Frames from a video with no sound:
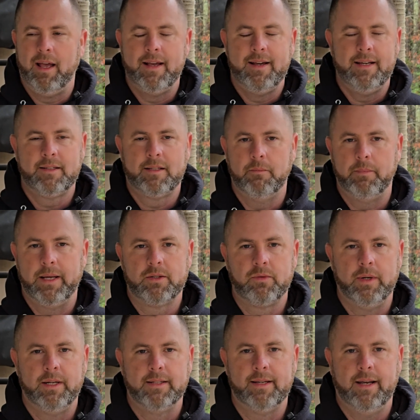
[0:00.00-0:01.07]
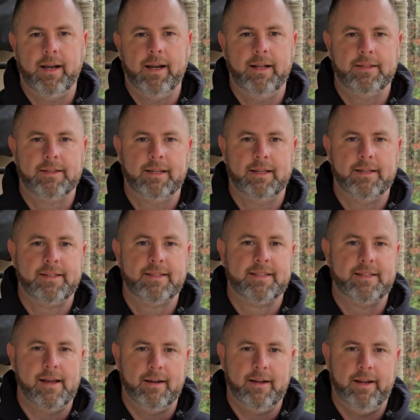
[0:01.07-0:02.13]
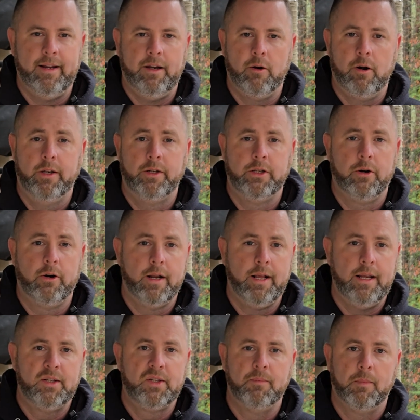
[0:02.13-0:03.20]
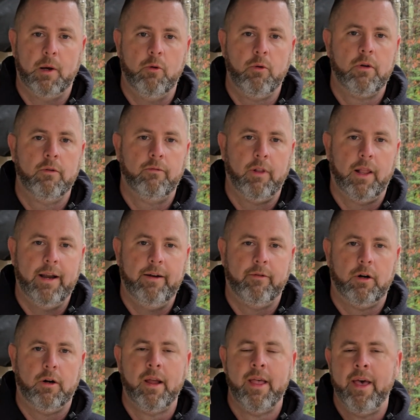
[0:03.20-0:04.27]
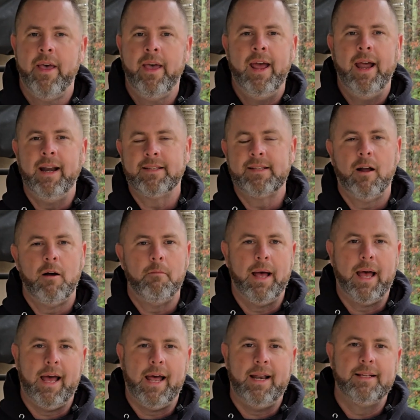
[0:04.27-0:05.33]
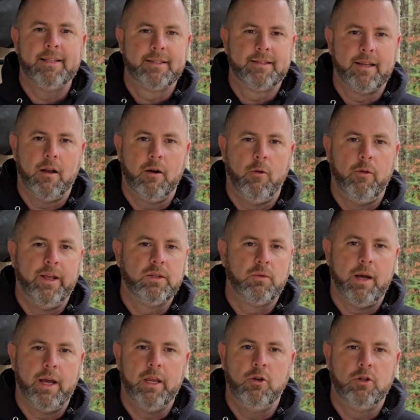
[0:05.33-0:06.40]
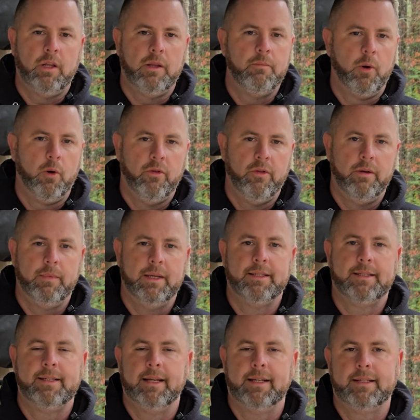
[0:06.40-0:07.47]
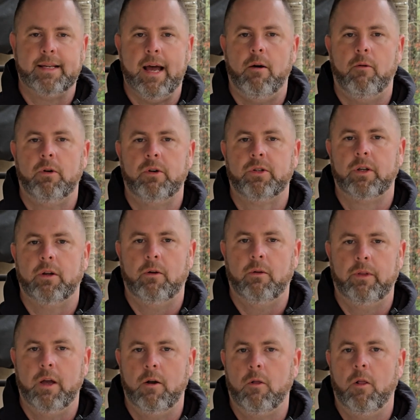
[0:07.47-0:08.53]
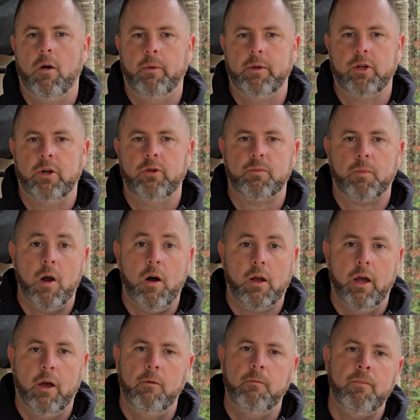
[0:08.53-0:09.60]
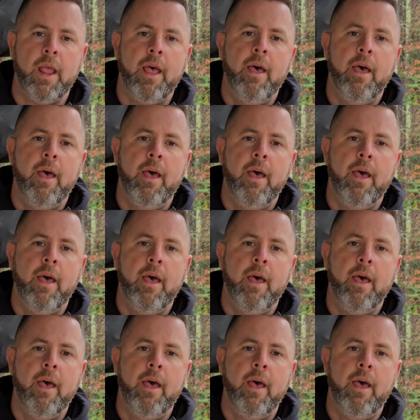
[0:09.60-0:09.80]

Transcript: I guess the best way to say it is a sooty or a dirty smoke flavor. And it's not bad. It's subtle. That's why I usually pull them at 6 hours on the Oklahoma Joe's Bronco.